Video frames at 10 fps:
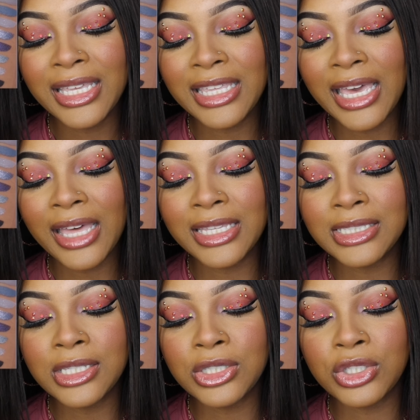Yeah,
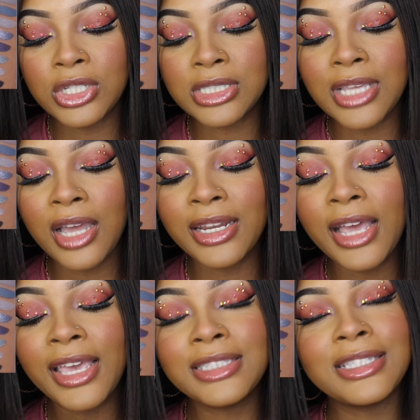this is just, and
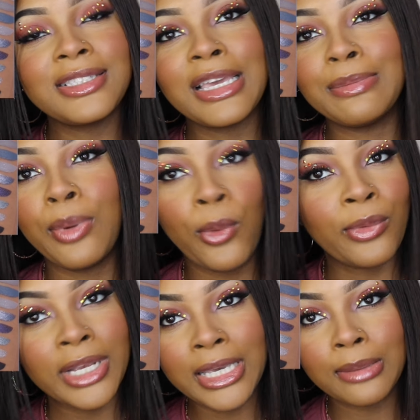I hate to say
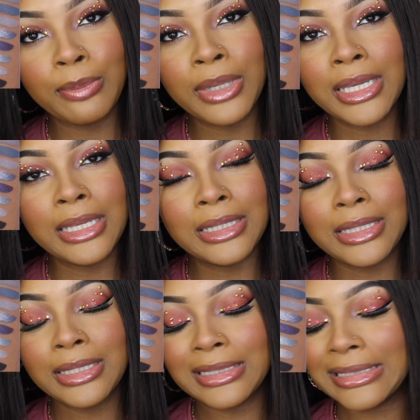boring, but
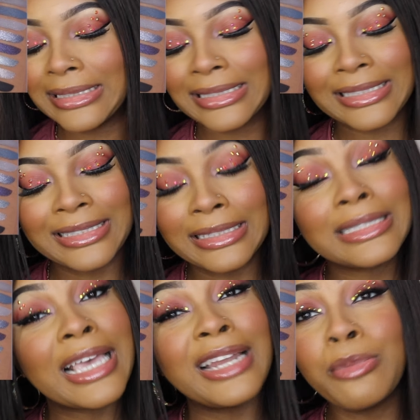
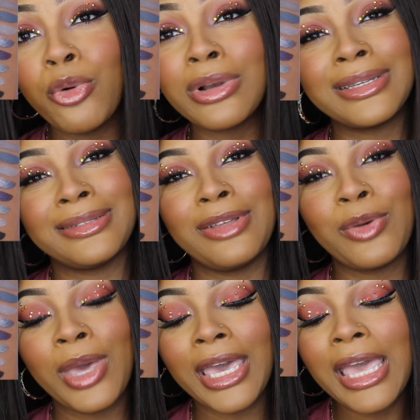it's kind of boring,
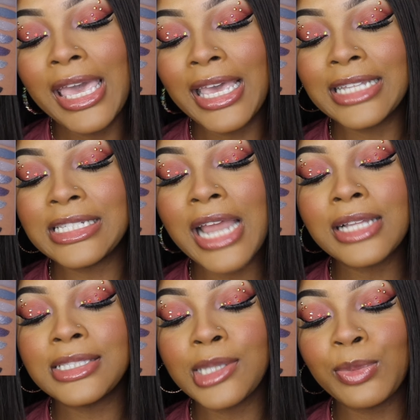okay? It's
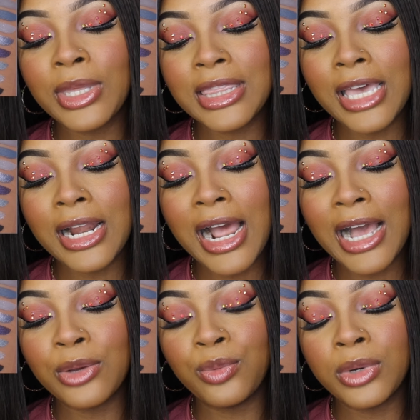not something that
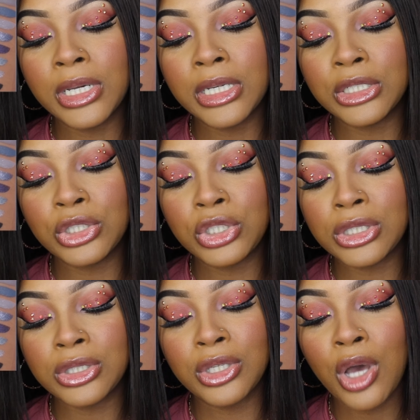I would
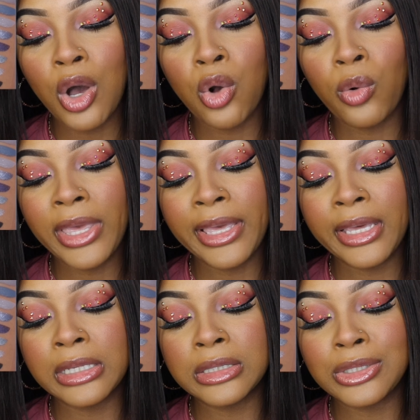just go
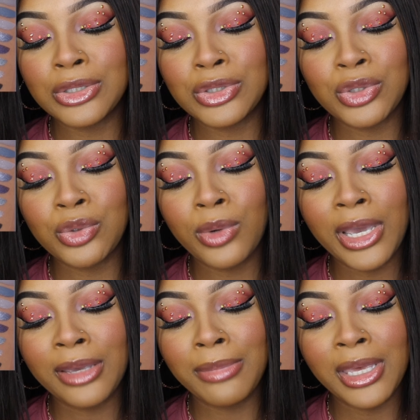and do
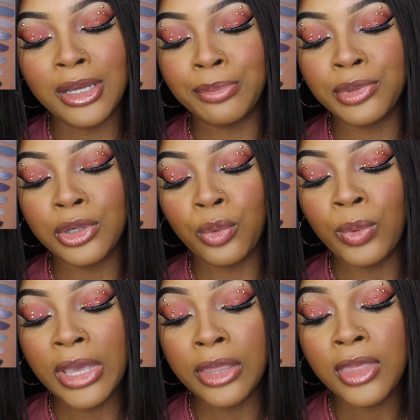a makeup look
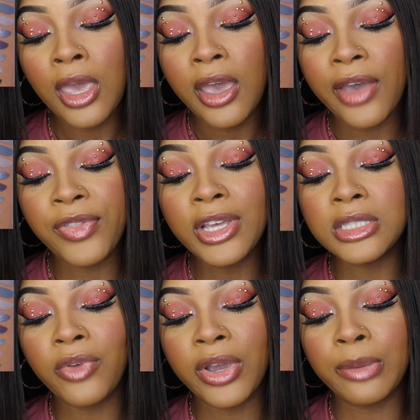with. I think
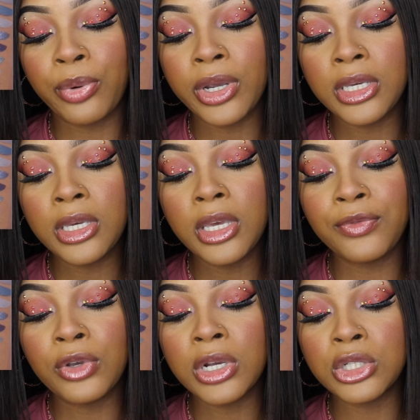it's very pretty
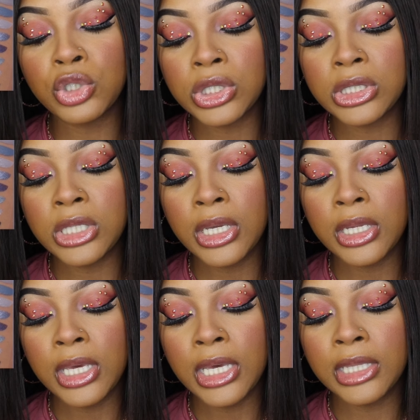if you're
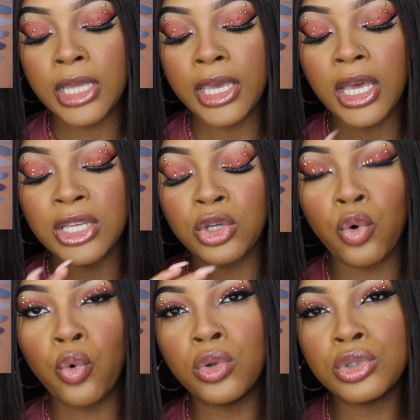interested in like a
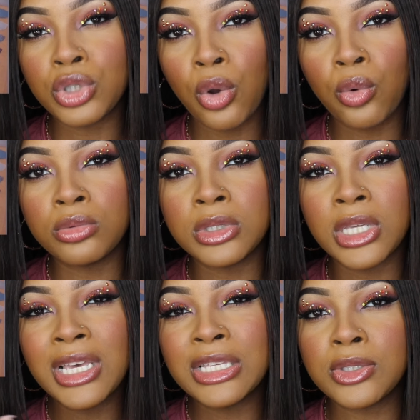cool toned
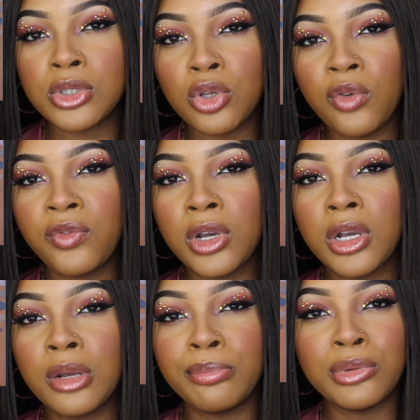
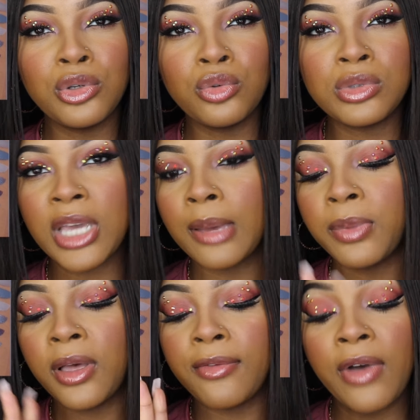silver blue
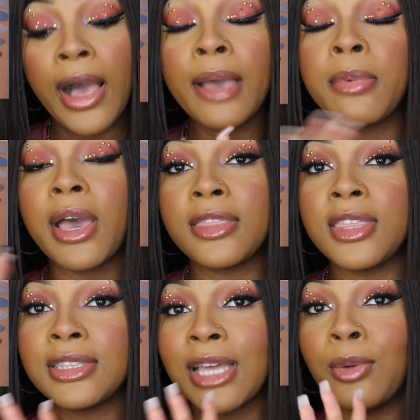type of vibe. I
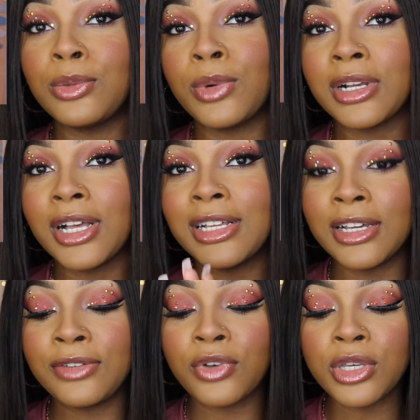think that would work
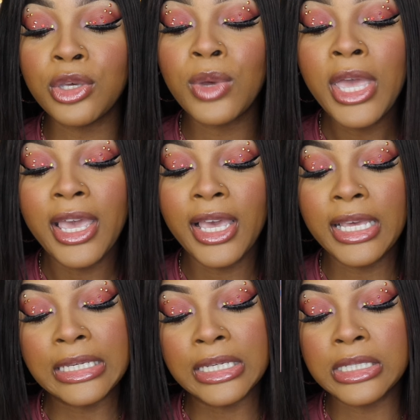good for you.
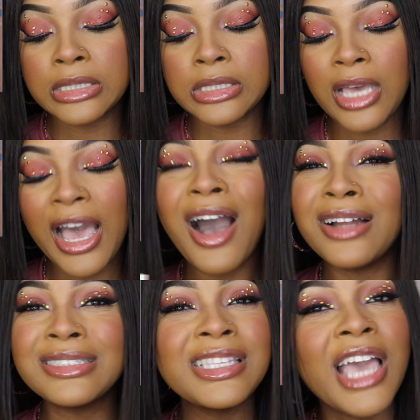And I
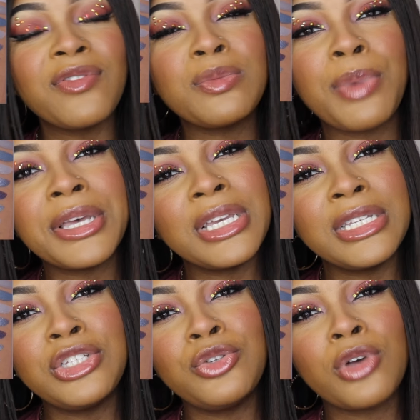honestly haven't bought
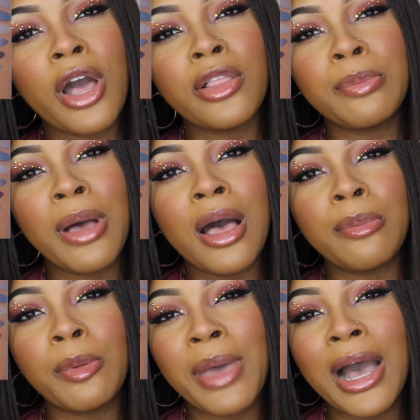any new
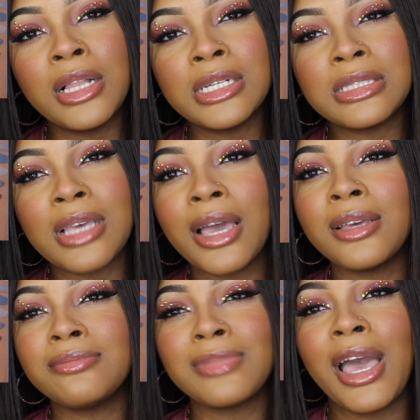ColourPop palettes.
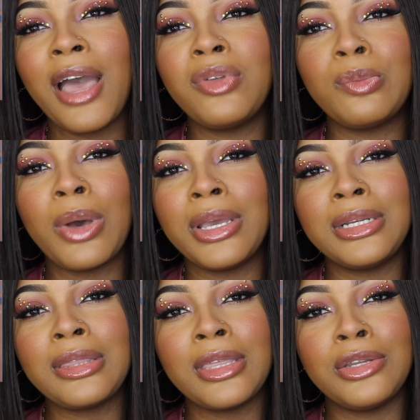I haven't bought
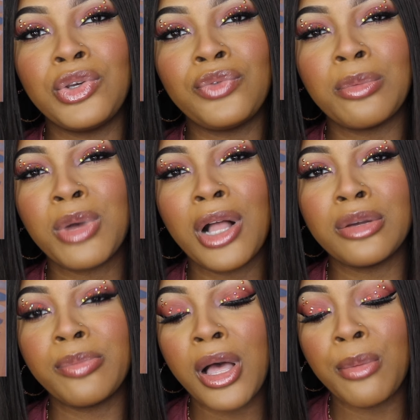anything new from
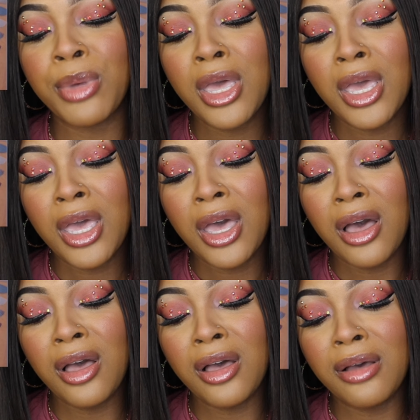
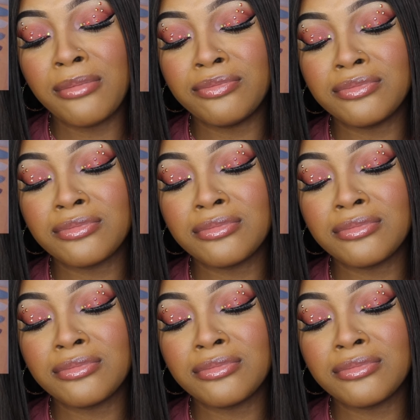ColourPop.